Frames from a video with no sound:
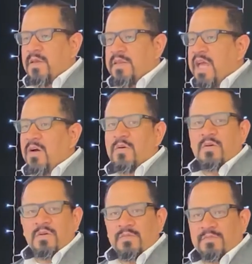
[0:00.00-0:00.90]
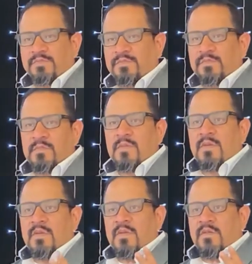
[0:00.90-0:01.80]
Now, the
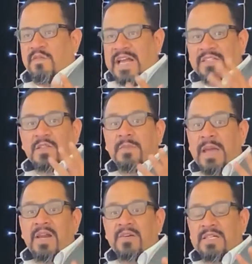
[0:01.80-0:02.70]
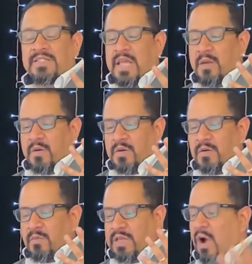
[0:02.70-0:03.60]
fact of the matter is that
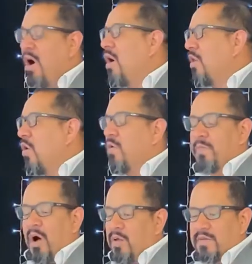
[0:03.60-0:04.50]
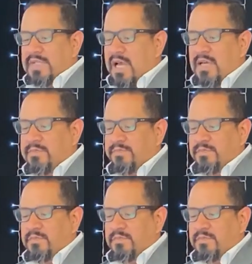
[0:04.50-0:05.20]
we all hope all the time.